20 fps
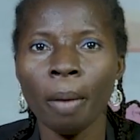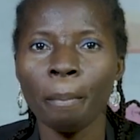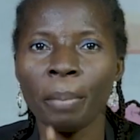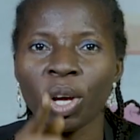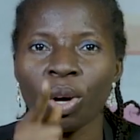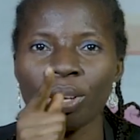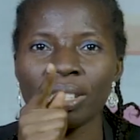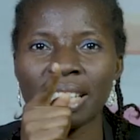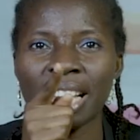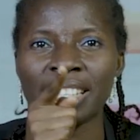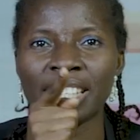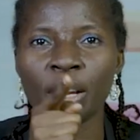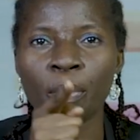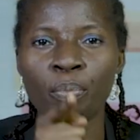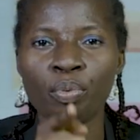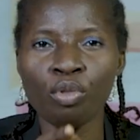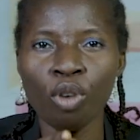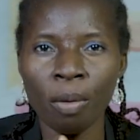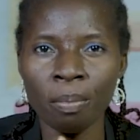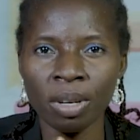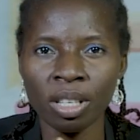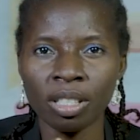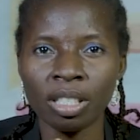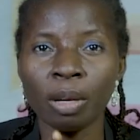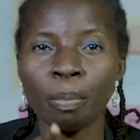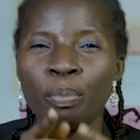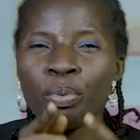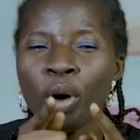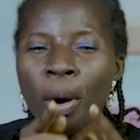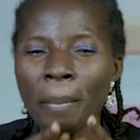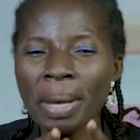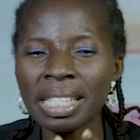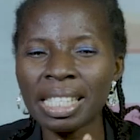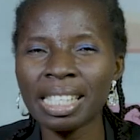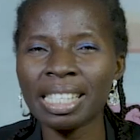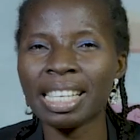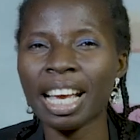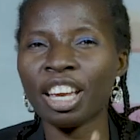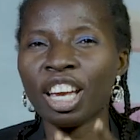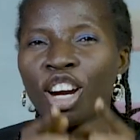Because there's a promise. The
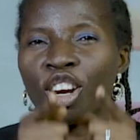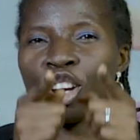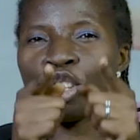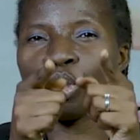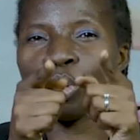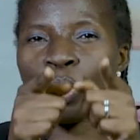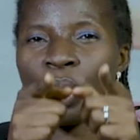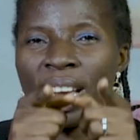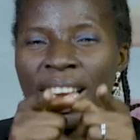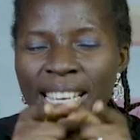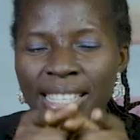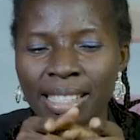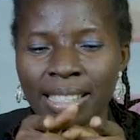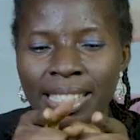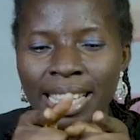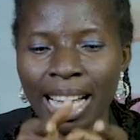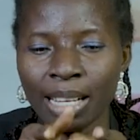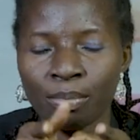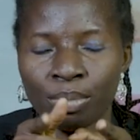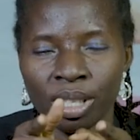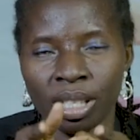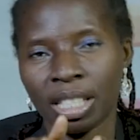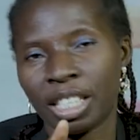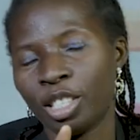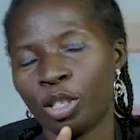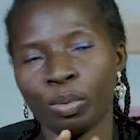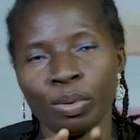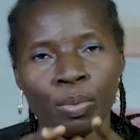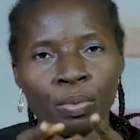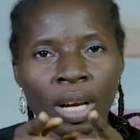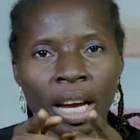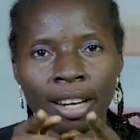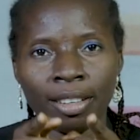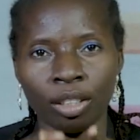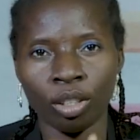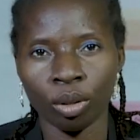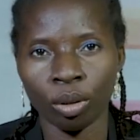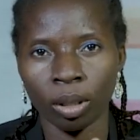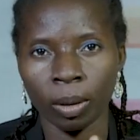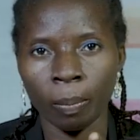promise is that you're going to eat that biscuit when we are
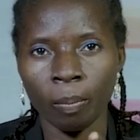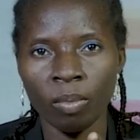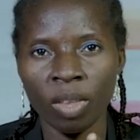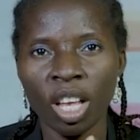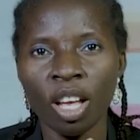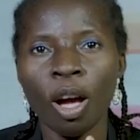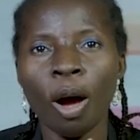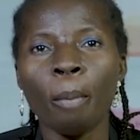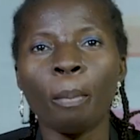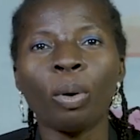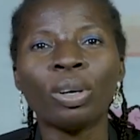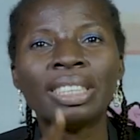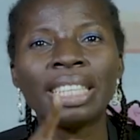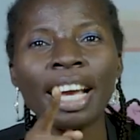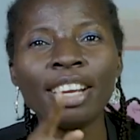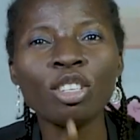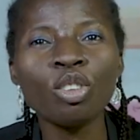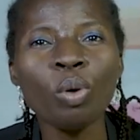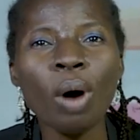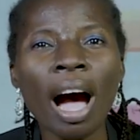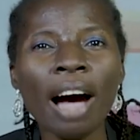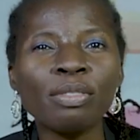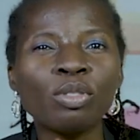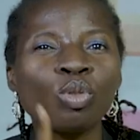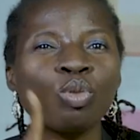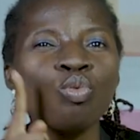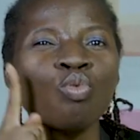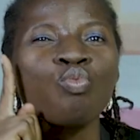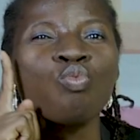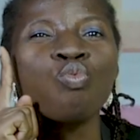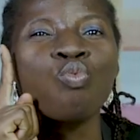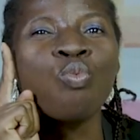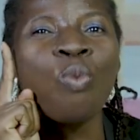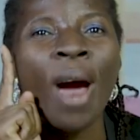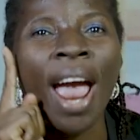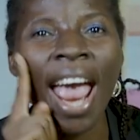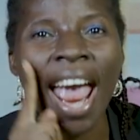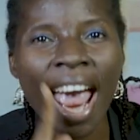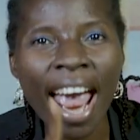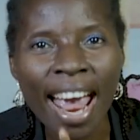done. But then you have to
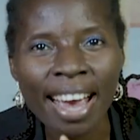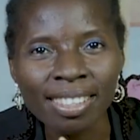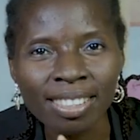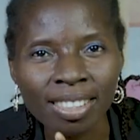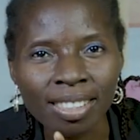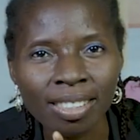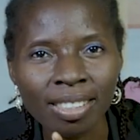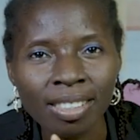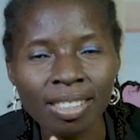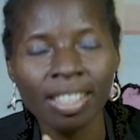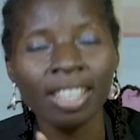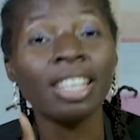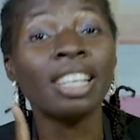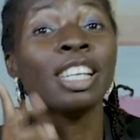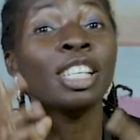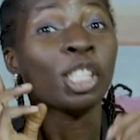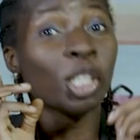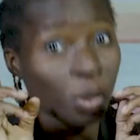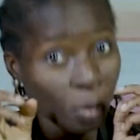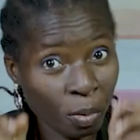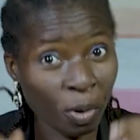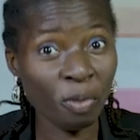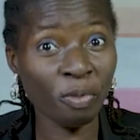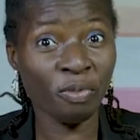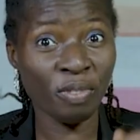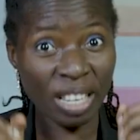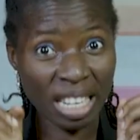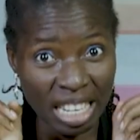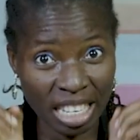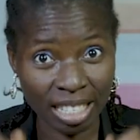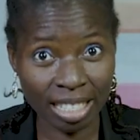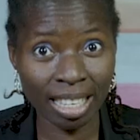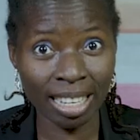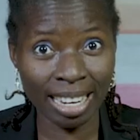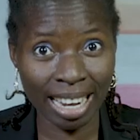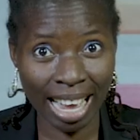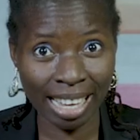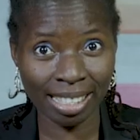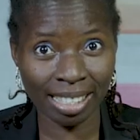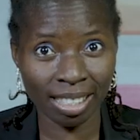wait till we finish the
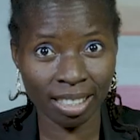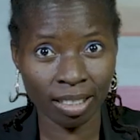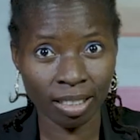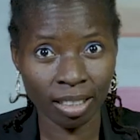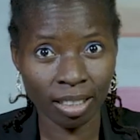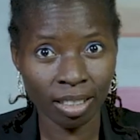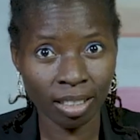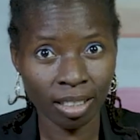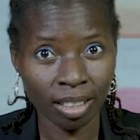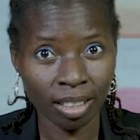lesson.